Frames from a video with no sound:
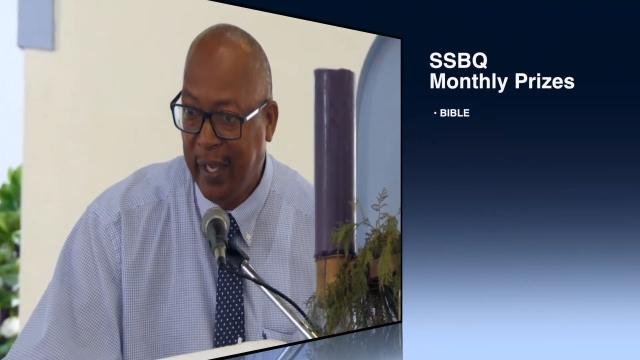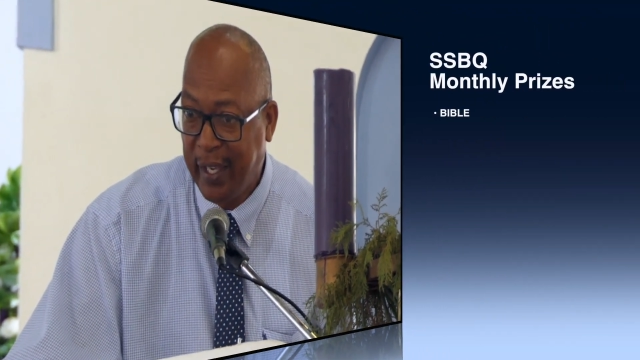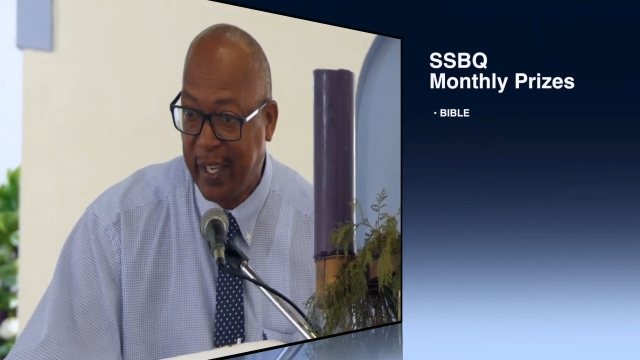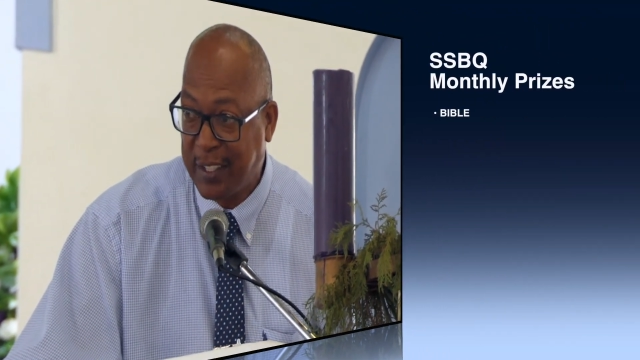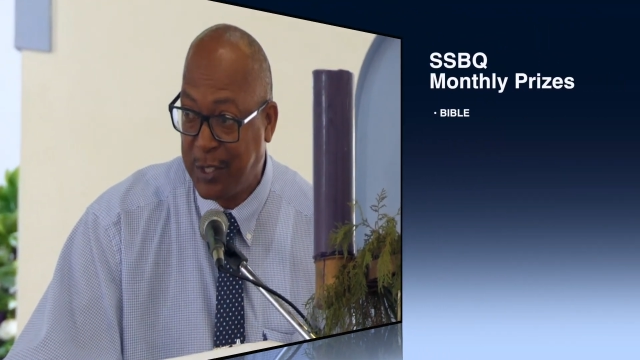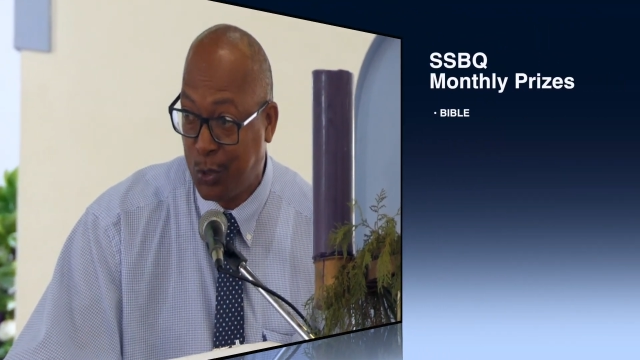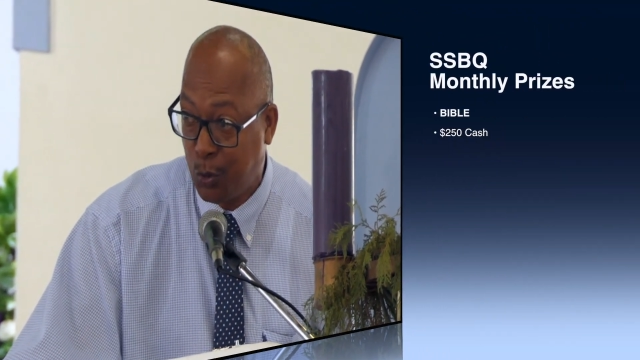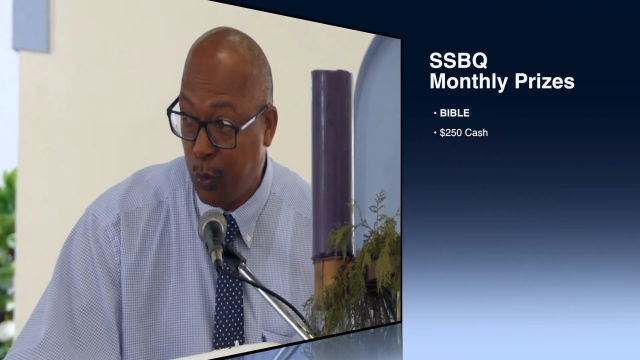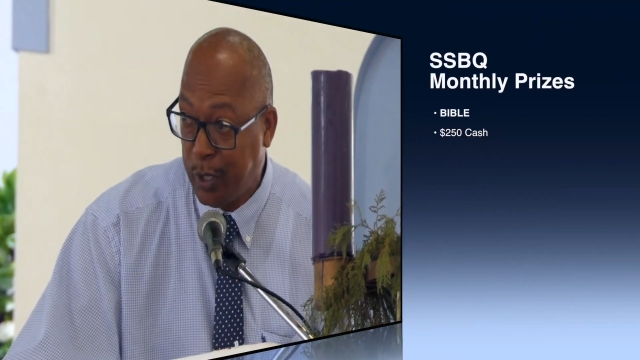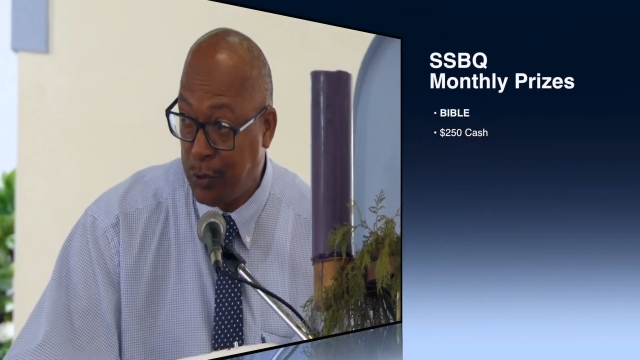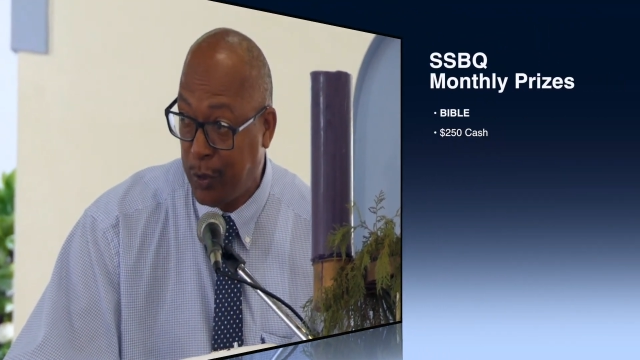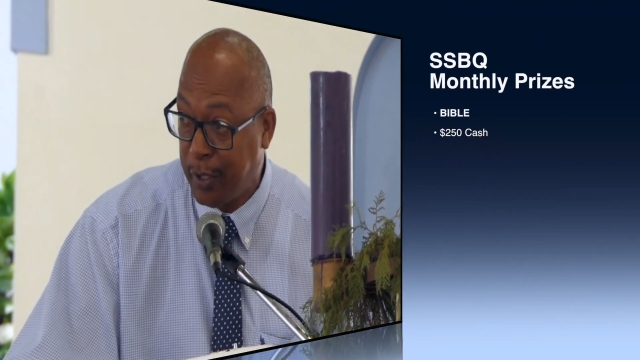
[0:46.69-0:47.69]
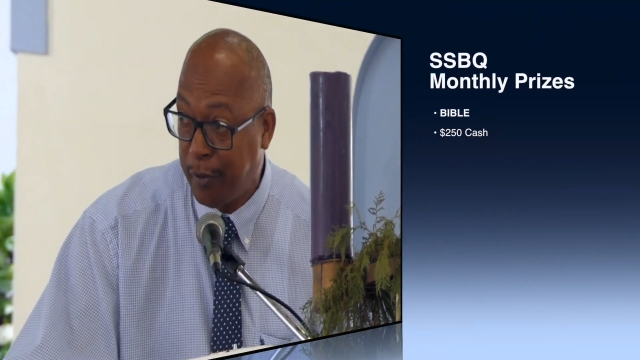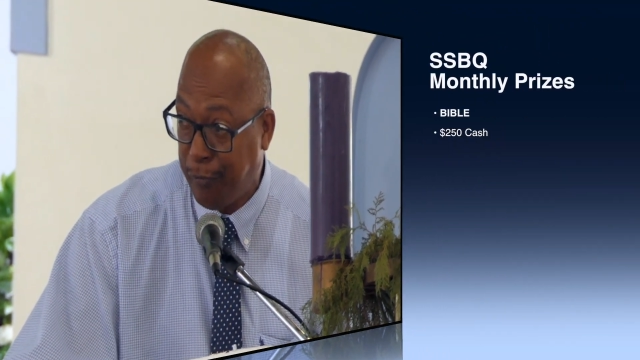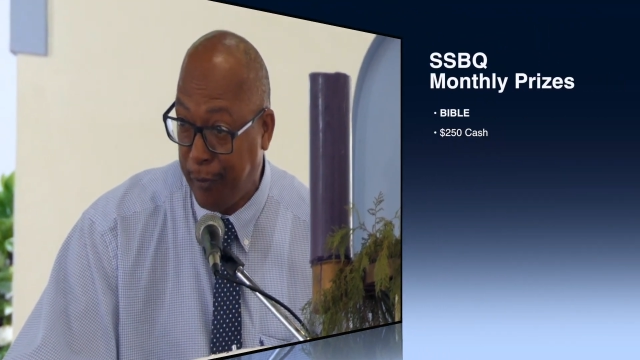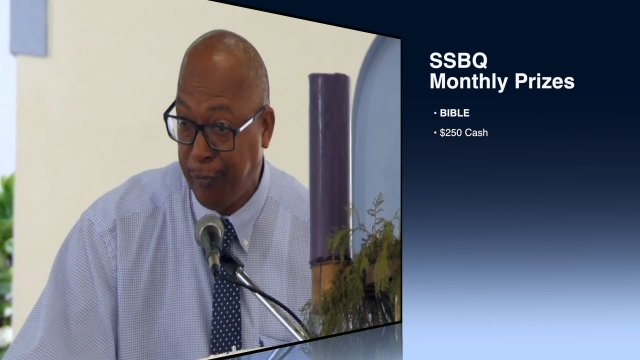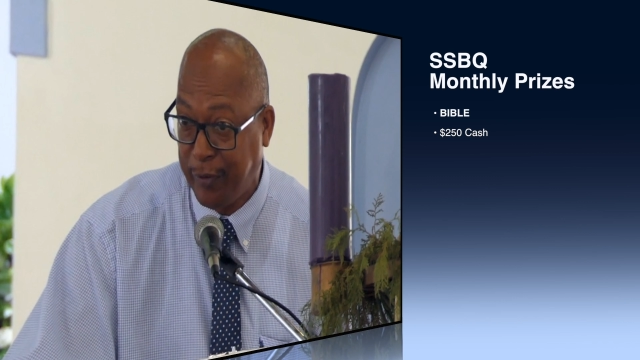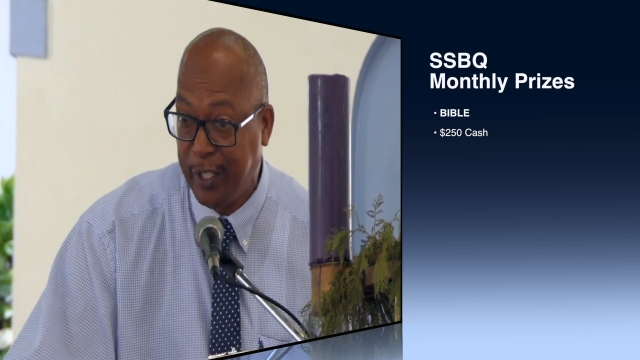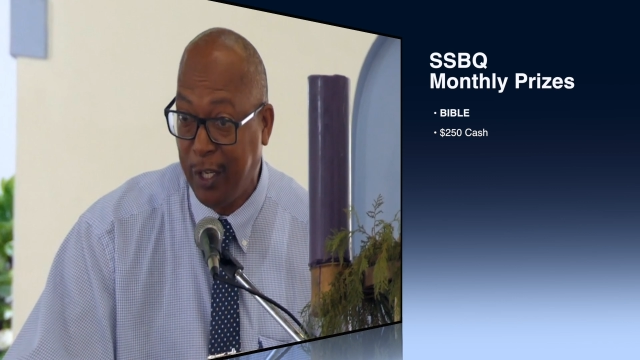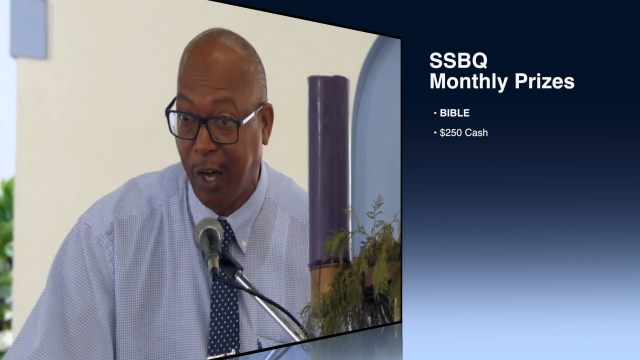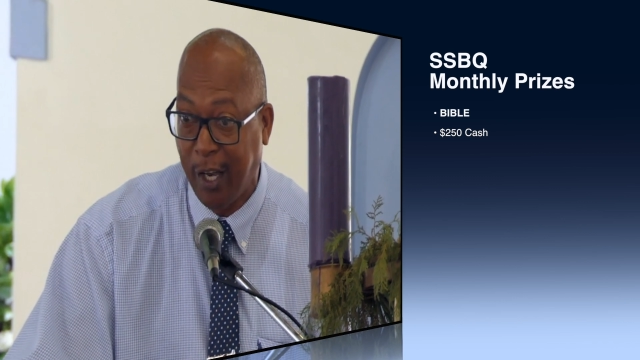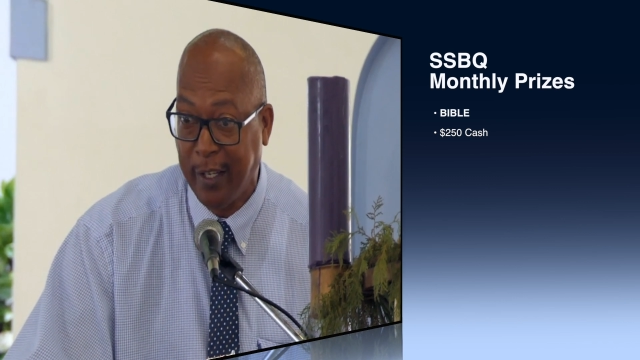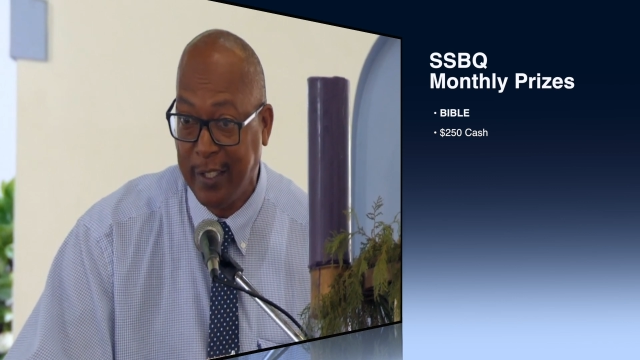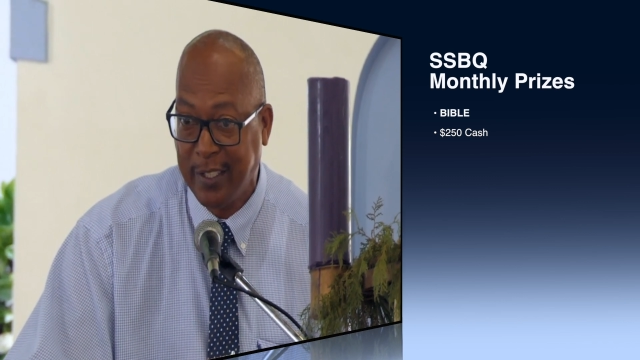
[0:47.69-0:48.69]
He gets
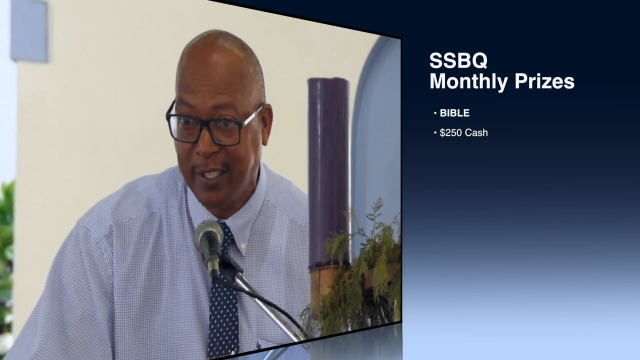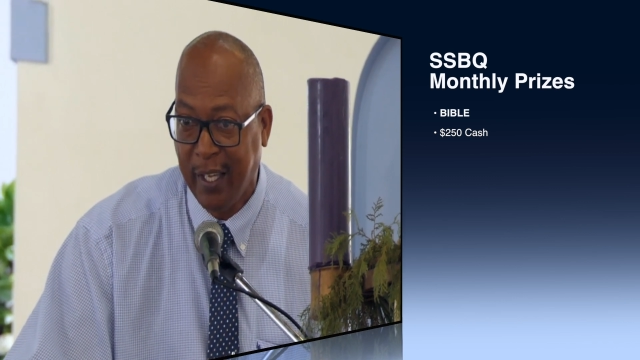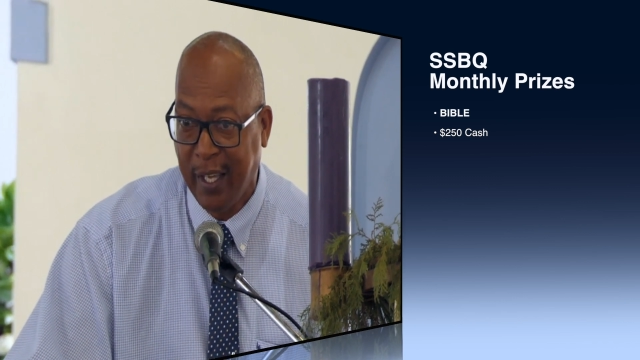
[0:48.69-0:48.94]
$250.